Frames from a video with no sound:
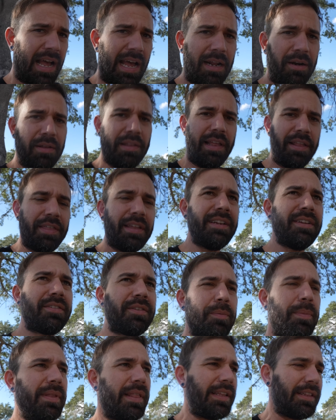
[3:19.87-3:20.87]
I think this is
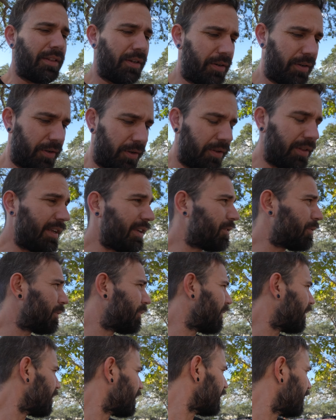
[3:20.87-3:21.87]
gonna be like the earliest
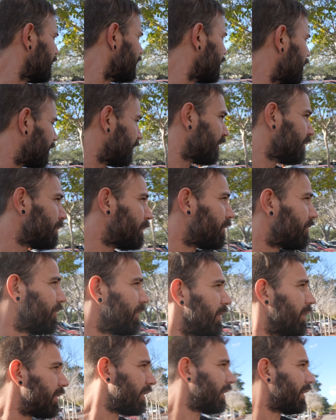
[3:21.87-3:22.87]
we've ever done the Christmas
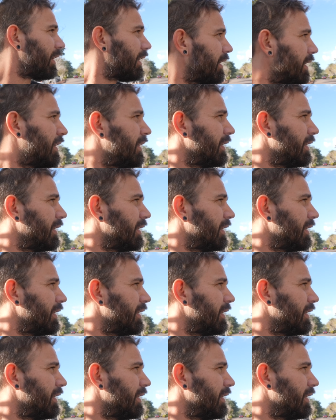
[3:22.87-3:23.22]
tree thing.